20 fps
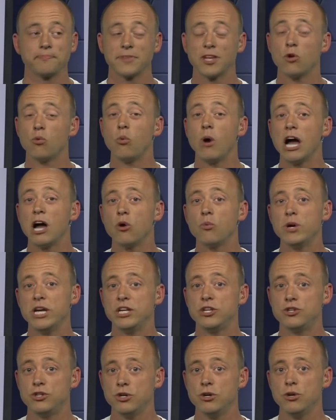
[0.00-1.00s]
And while
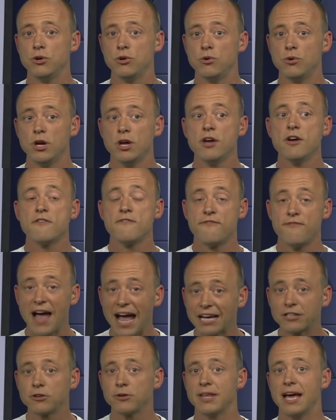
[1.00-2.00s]
we do
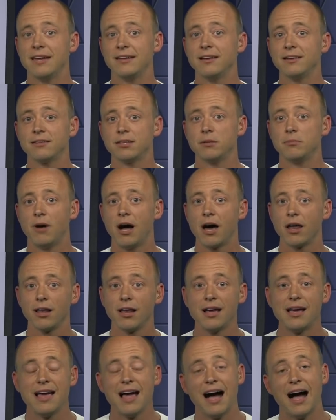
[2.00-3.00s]
factor that into the
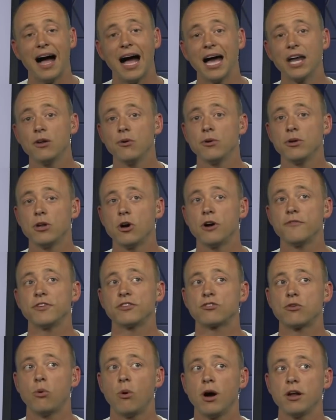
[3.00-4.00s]
model, I don't know if
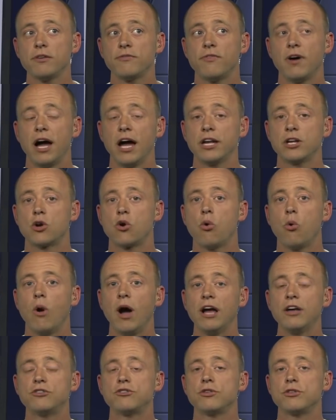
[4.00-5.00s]
it's quantified
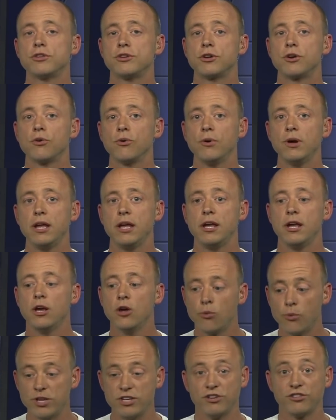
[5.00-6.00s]
quite to the degree
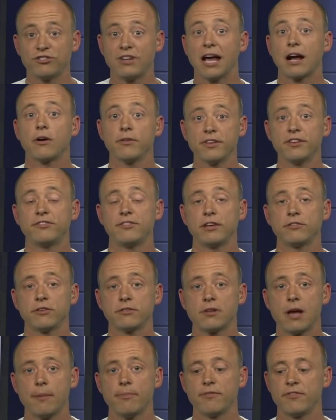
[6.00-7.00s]
when you stack all these things
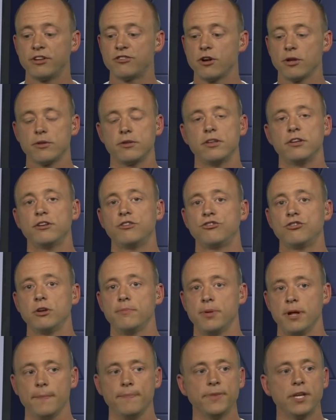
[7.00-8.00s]
on top of each other that it
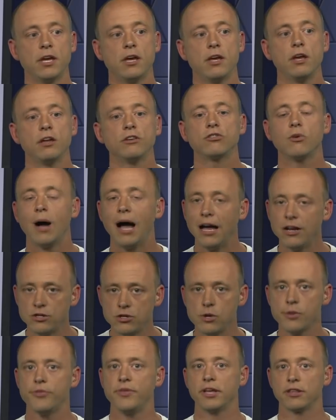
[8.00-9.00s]
should be. So I
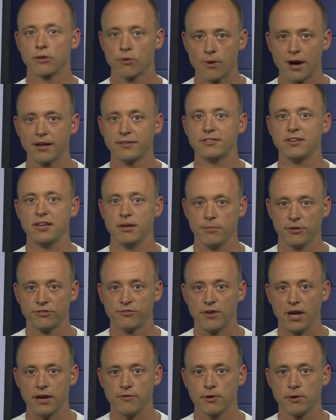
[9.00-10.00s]
do think the right team is
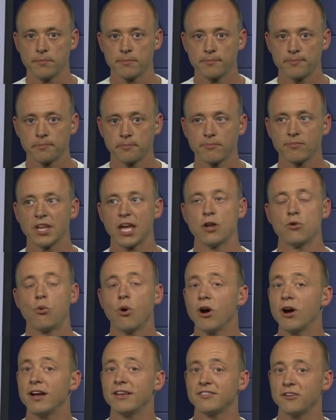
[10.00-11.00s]
favored. And
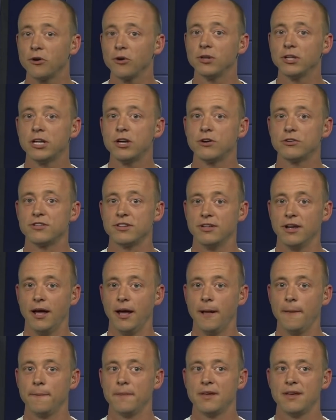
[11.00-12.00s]
whereas earlier
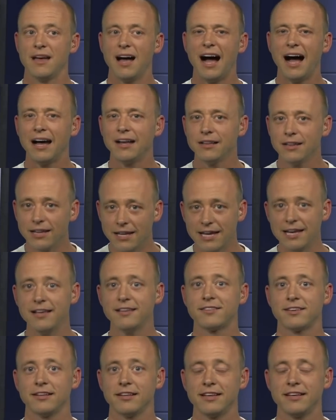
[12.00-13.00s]
today, I
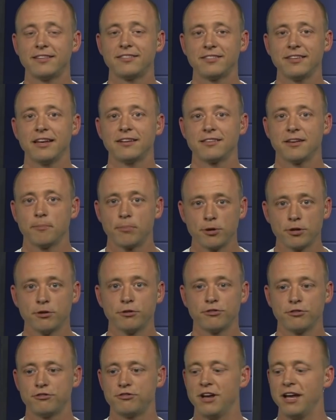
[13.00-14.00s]
lazily sent
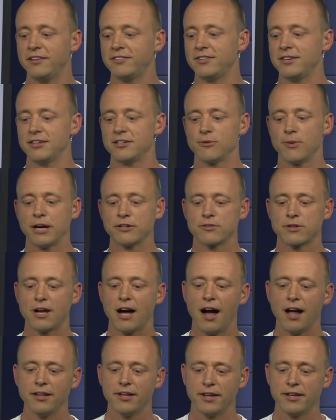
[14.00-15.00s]
producer Jesse and director
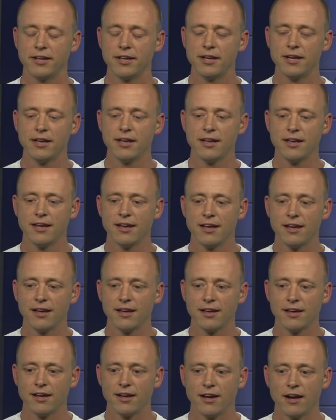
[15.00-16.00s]
Colin,
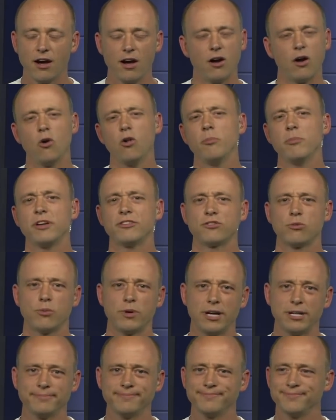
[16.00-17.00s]
uh, Ole Miss will
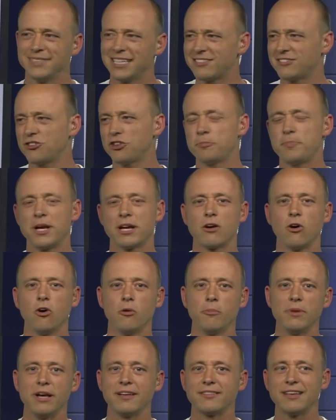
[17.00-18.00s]
win. Let's just pick
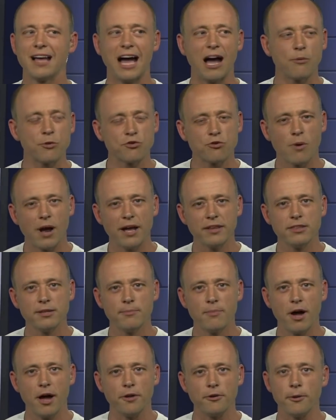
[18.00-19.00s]
Ole Miss. I was riding the
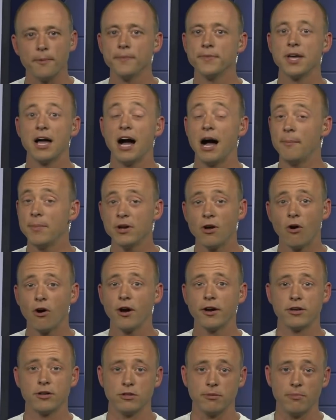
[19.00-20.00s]
model. I'm going to
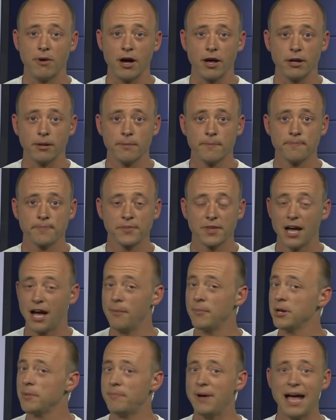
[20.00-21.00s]
argue the model.
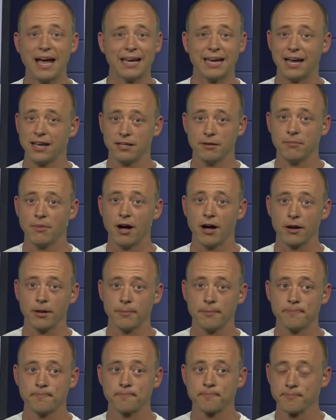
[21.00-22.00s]
I'm going to backhand the
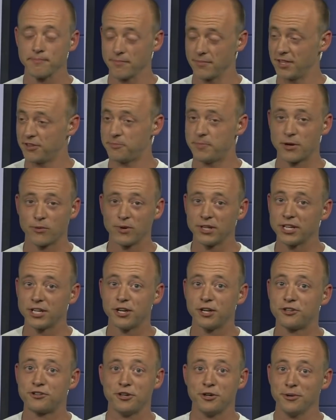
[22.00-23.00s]
model. It's been really
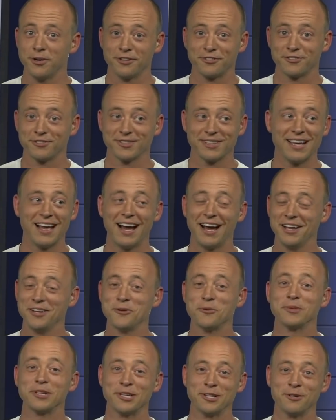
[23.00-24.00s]
good to us. I
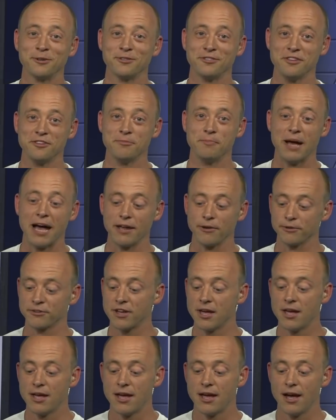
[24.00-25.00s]
normally lose these battles.
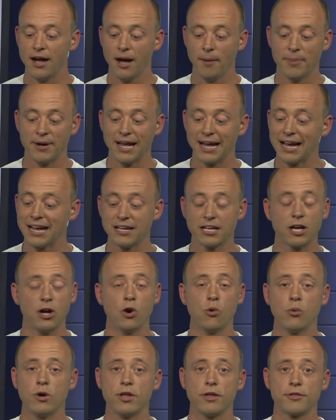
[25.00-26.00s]
Uh, but I got to
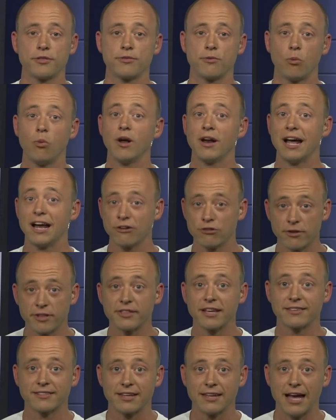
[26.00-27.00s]
go with what I actually
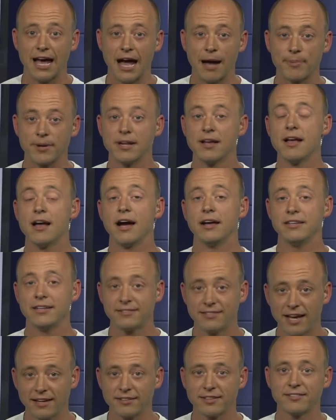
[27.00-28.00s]
think is going to happen. I
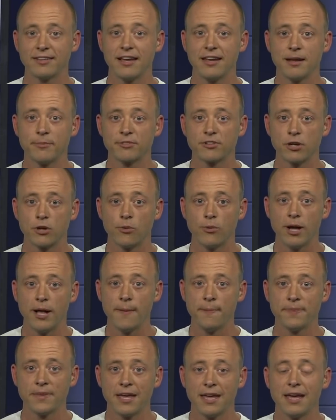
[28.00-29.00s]
think Texas A&M is going to
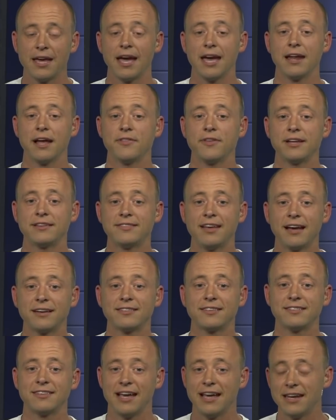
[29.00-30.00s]
win, and I think
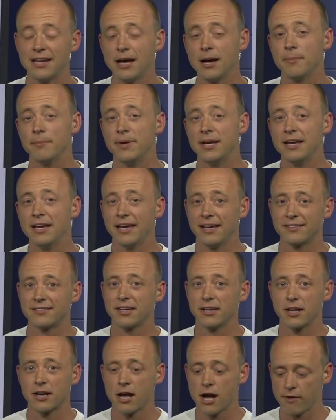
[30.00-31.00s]
Texas A&M is
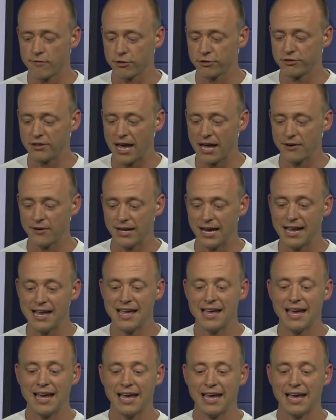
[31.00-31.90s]
going to cover Saturday.